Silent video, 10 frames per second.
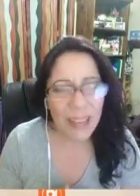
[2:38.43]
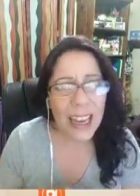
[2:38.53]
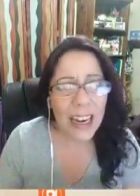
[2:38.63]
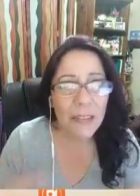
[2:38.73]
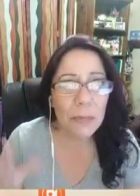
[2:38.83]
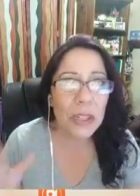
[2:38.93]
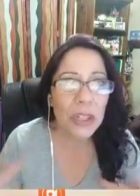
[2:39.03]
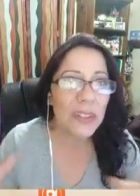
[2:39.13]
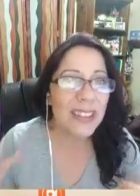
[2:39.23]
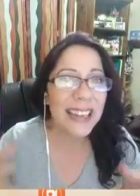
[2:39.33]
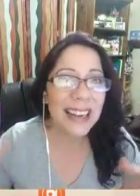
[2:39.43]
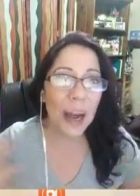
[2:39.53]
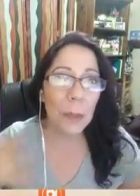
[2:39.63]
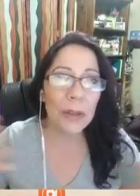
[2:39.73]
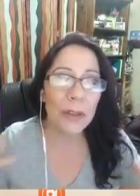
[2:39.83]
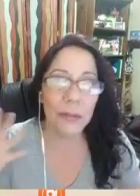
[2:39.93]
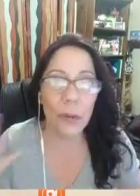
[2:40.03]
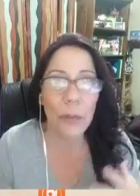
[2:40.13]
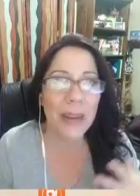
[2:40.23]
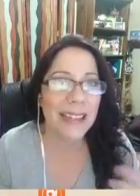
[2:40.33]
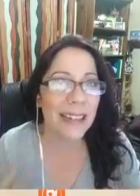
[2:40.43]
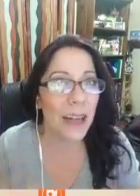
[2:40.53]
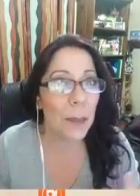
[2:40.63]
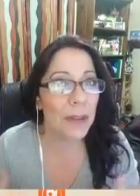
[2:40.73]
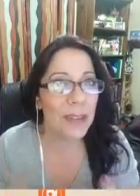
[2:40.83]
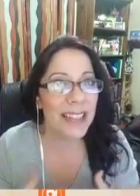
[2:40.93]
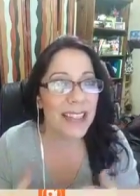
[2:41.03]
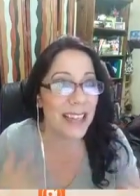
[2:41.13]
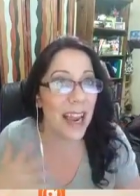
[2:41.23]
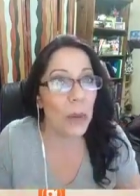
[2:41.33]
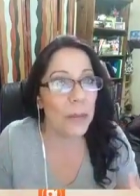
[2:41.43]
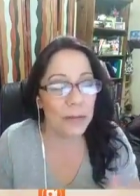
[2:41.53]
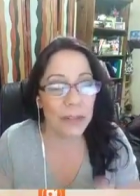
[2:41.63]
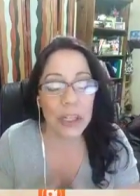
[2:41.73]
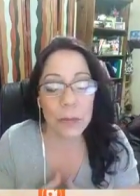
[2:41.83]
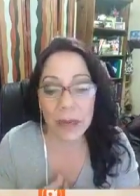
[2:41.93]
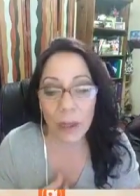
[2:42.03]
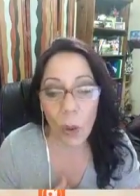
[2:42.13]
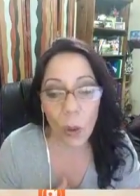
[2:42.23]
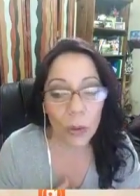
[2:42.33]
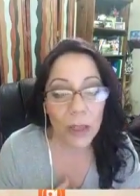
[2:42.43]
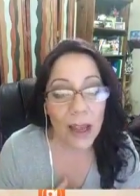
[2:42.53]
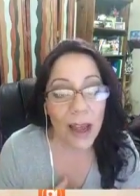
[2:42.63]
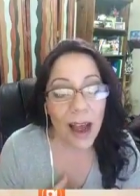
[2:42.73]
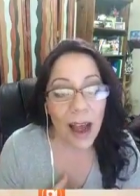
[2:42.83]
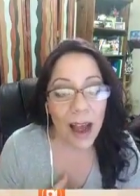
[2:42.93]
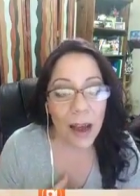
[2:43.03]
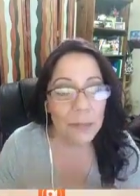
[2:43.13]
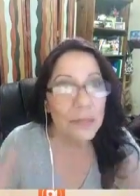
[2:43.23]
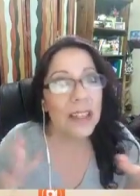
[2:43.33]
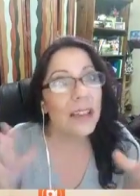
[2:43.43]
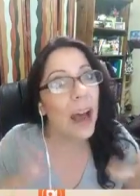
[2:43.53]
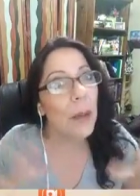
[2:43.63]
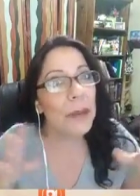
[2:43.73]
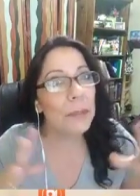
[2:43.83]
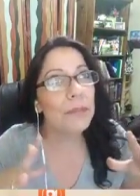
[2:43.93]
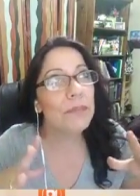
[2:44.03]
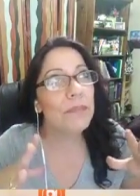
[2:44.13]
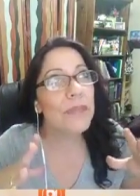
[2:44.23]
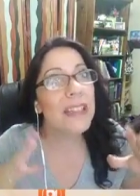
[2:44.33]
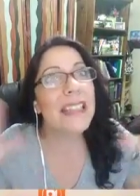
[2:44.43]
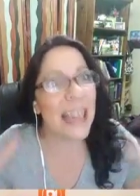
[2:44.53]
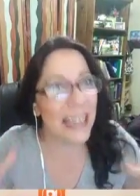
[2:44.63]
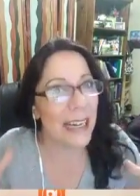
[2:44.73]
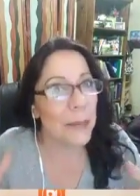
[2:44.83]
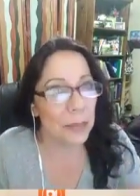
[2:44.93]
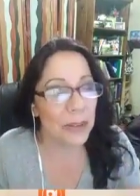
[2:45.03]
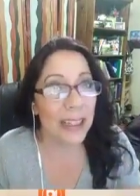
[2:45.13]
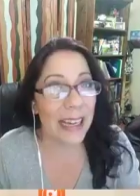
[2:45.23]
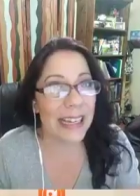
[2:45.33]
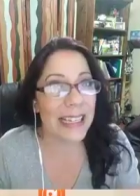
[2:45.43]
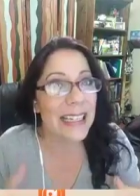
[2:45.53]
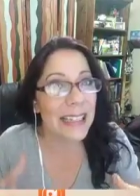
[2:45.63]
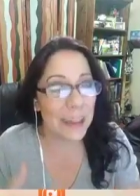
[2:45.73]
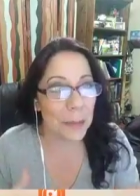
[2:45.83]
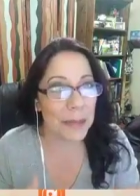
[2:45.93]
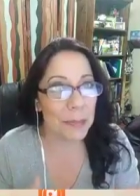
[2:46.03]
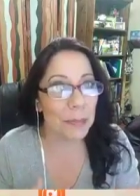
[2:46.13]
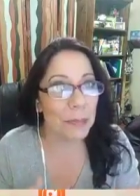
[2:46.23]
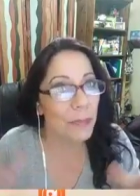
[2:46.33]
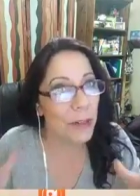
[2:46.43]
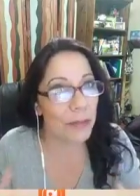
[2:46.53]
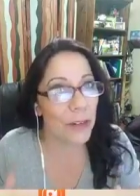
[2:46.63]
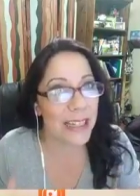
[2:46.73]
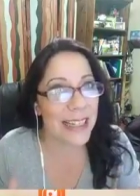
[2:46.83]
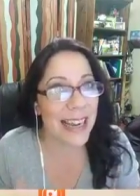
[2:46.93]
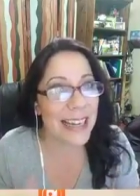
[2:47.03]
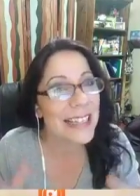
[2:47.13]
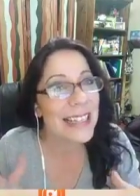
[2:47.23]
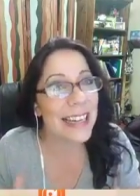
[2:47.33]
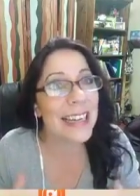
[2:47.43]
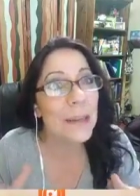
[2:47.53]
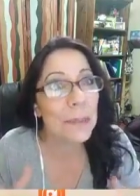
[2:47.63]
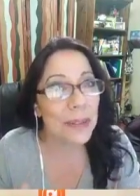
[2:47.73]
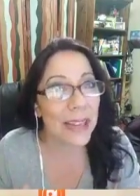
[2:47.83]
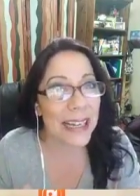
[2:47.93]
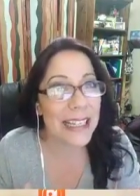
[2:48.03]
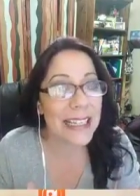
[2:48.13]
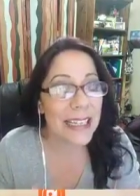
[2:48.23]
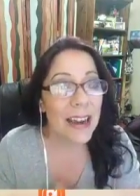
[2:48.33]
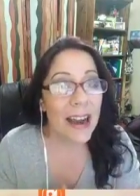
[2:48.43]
and I've been using a couple of formats and a couple of things to help me reach my goal, to help me set it in place. Let me rephrase that. Set it in place.